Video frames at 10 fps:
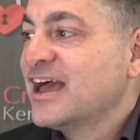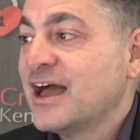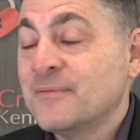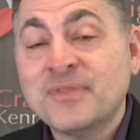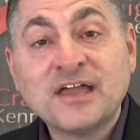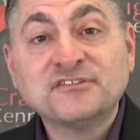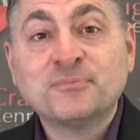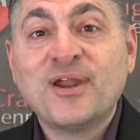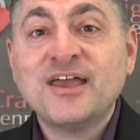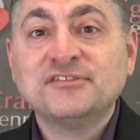I'm not
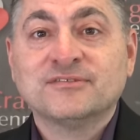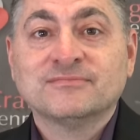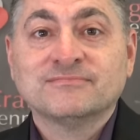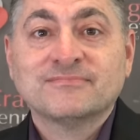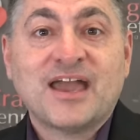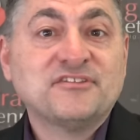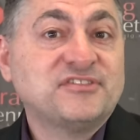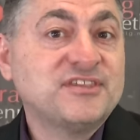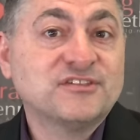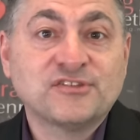surprised. I
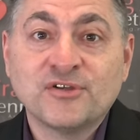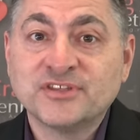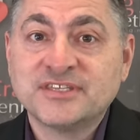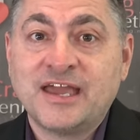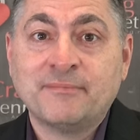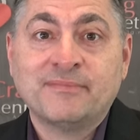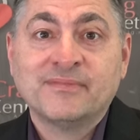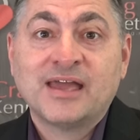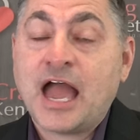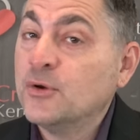see this all the time.
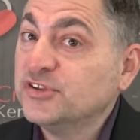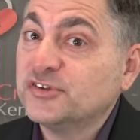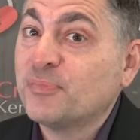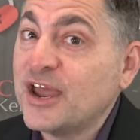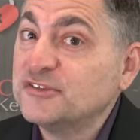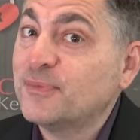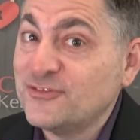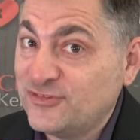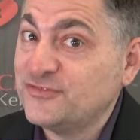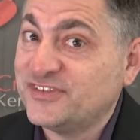I was surprised by
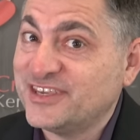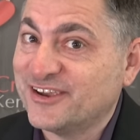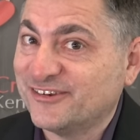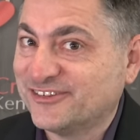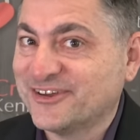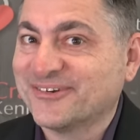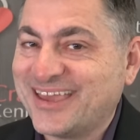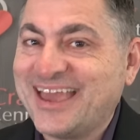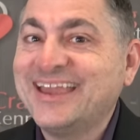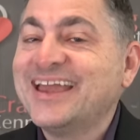50 years,
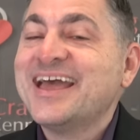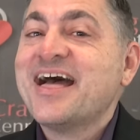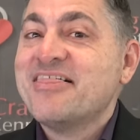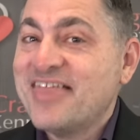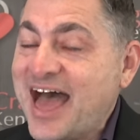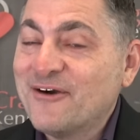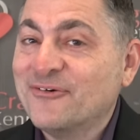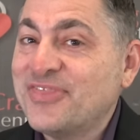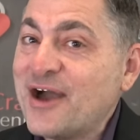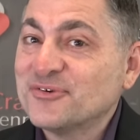okay?
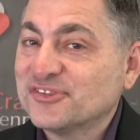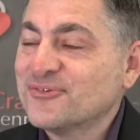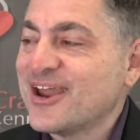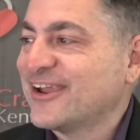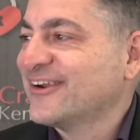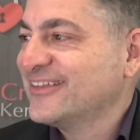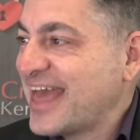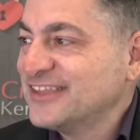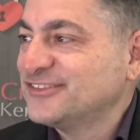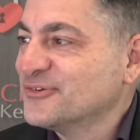That, that was the record.
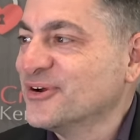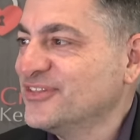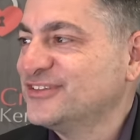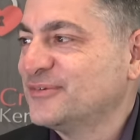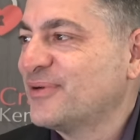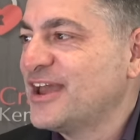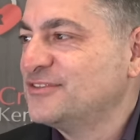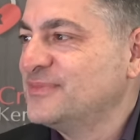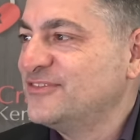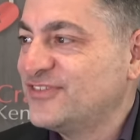That's the one that
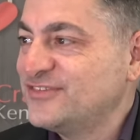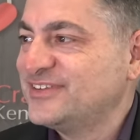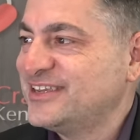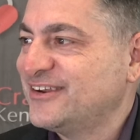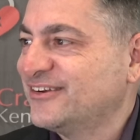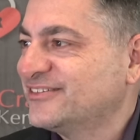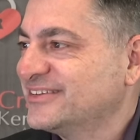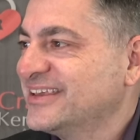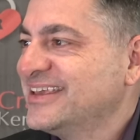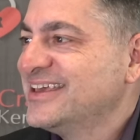surprised me, 50 years.
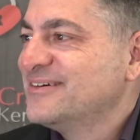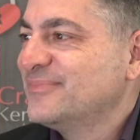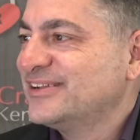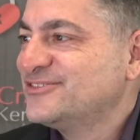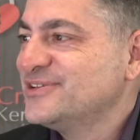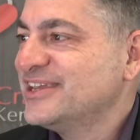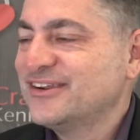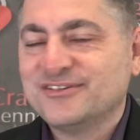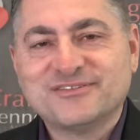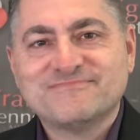But two
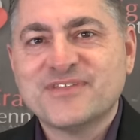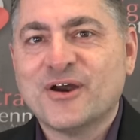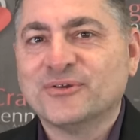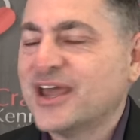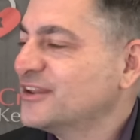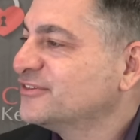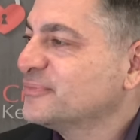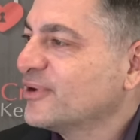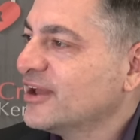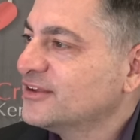years? No, not a
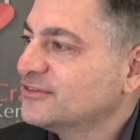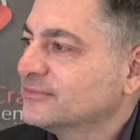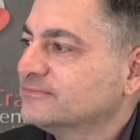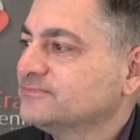surprise.